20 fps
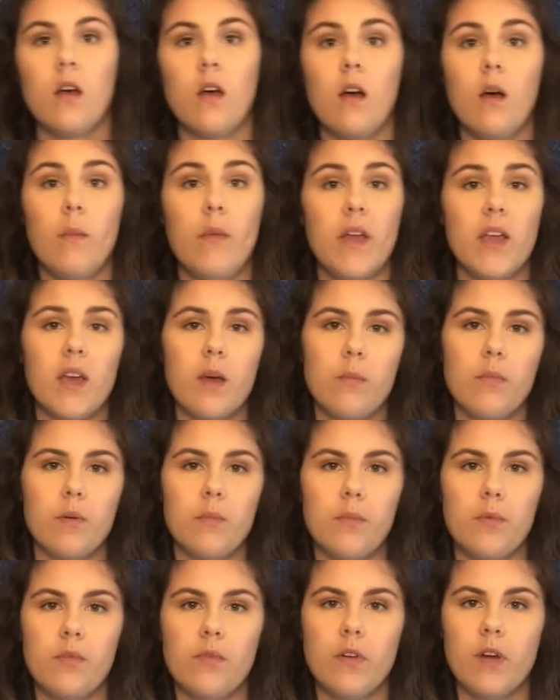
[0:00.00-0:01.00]
a makeup
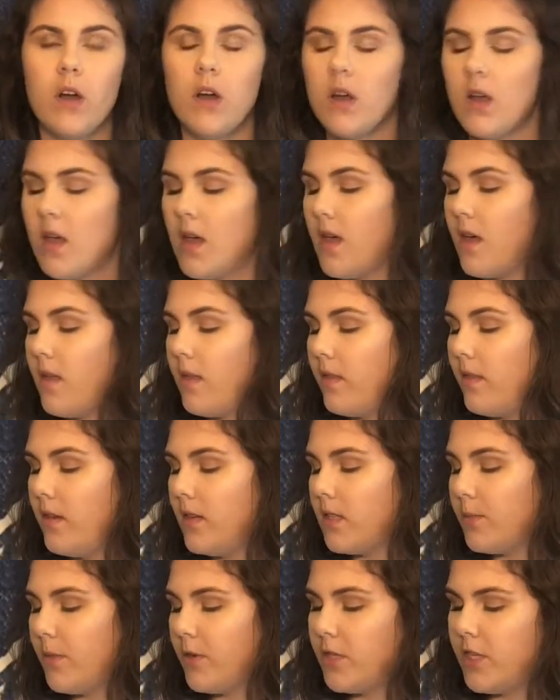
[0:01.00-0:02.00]
remover.
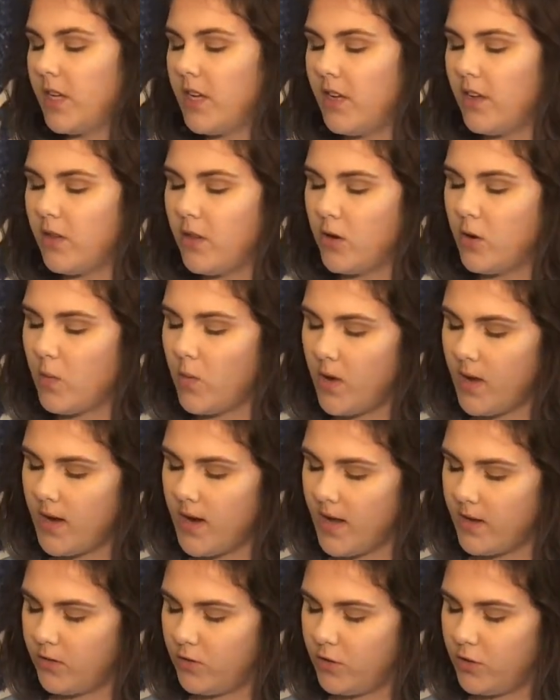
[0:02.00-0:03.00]
This particular one
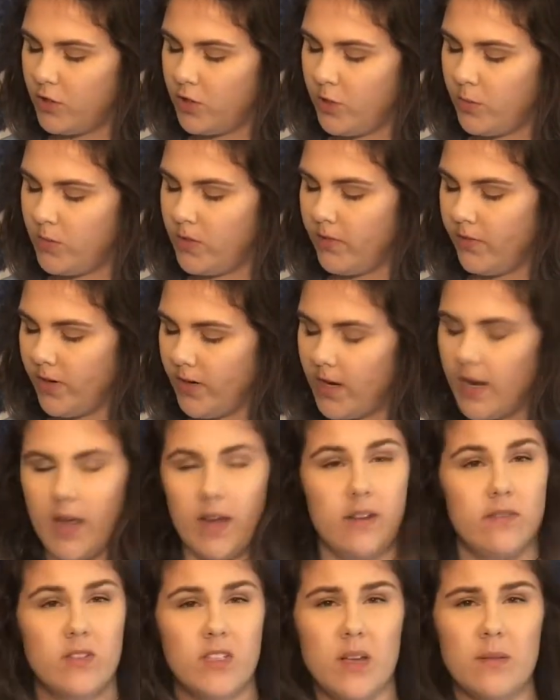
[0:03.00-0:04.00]
has two different kind
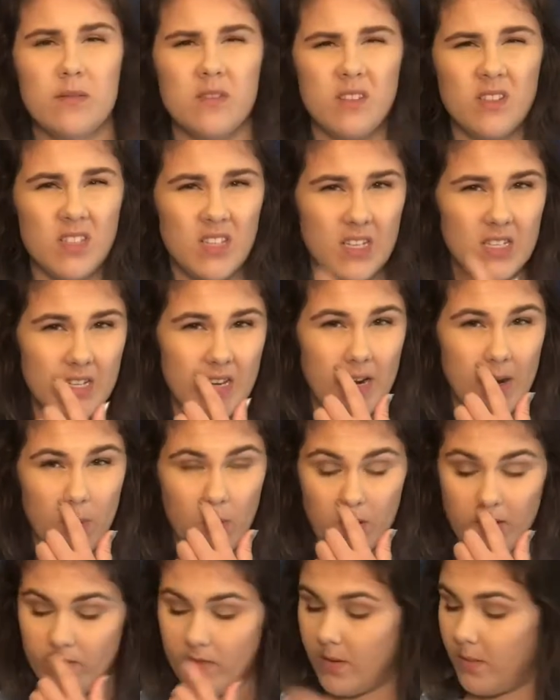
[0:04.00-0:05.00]
of substances in it.
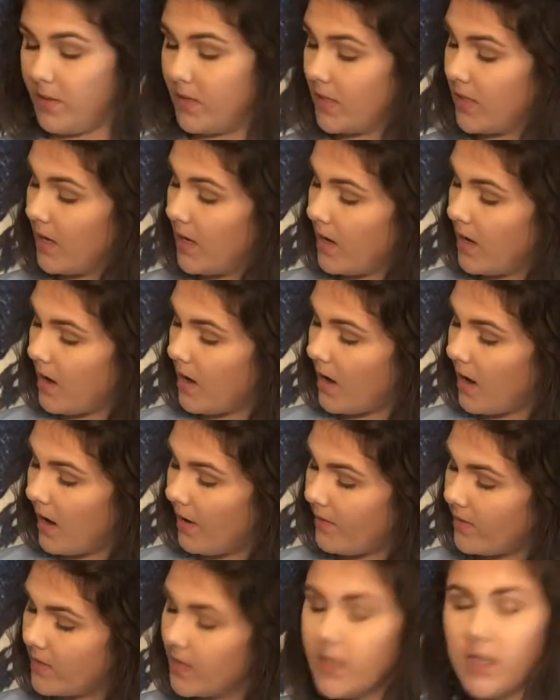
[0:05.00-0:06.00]
One of them is
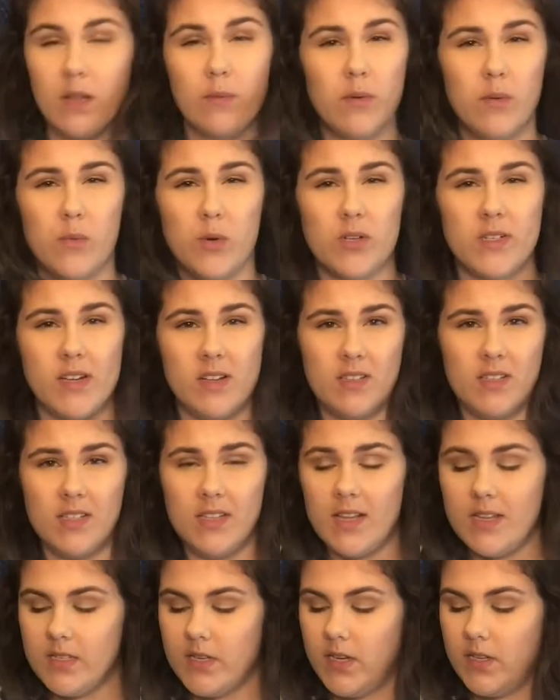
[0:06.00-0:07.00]
obviously a little bit more dense and
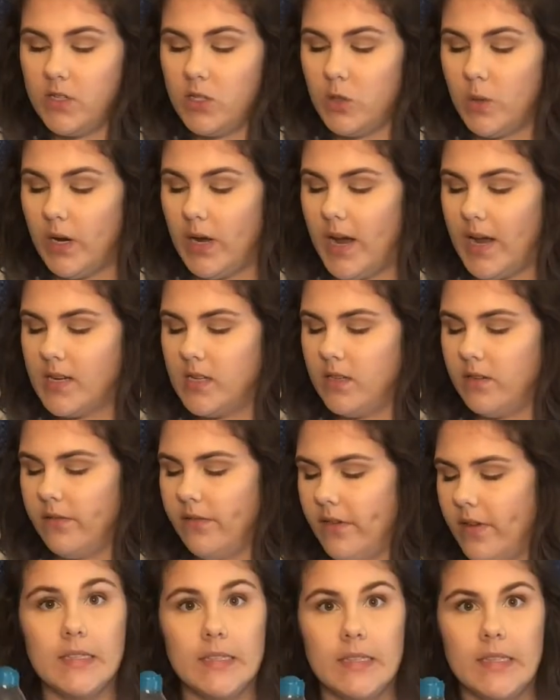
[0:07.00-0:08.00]
less dense, so it kind of
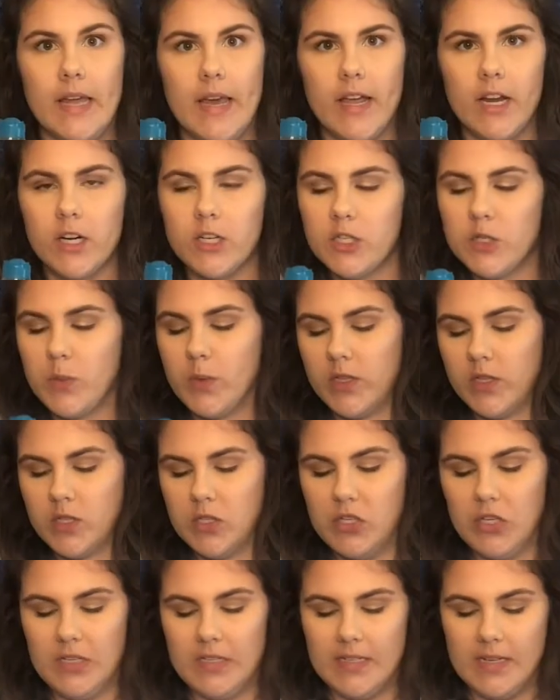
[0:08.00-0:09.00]
layers when it's
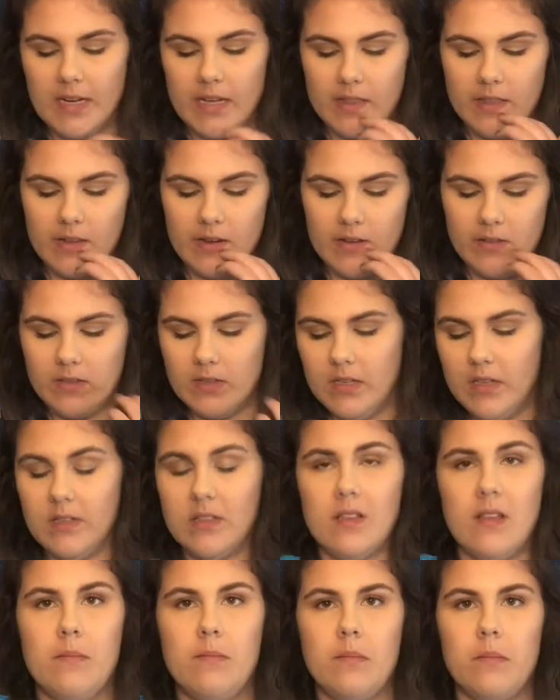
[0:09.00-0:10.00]
just in there. This
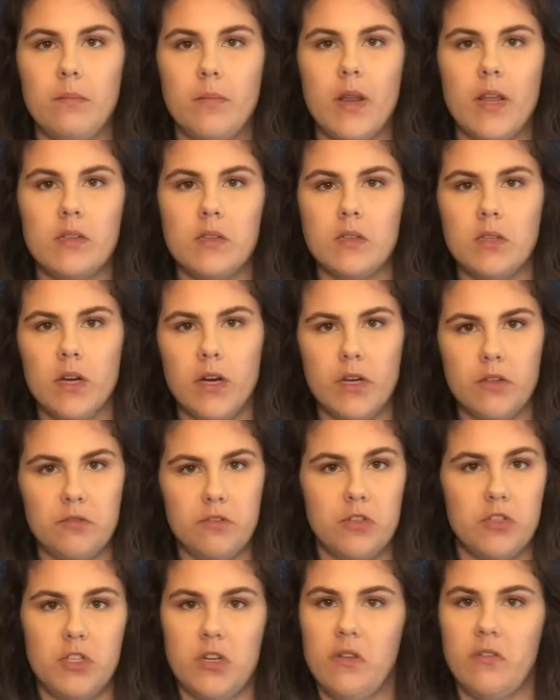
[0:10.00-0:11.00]
isn't necessary, it's
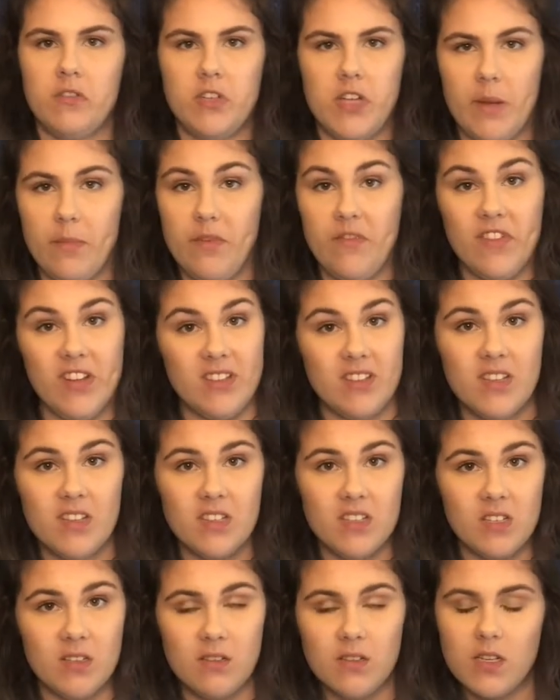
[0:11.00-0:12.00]
just another type of
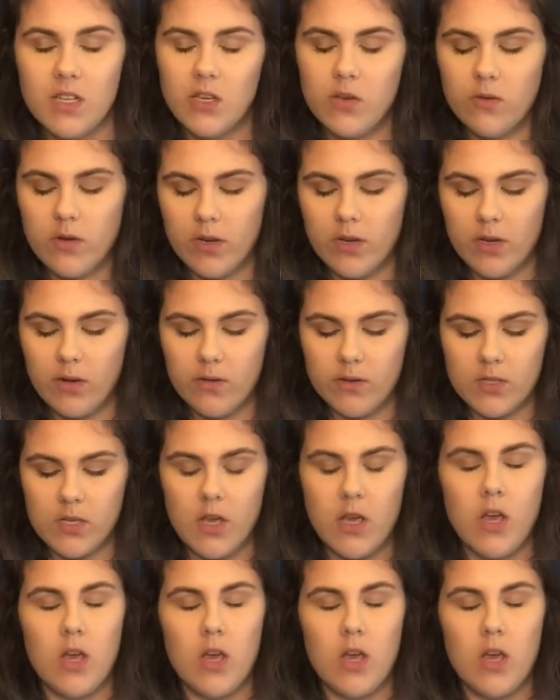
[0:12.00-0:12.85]
consistency you can use.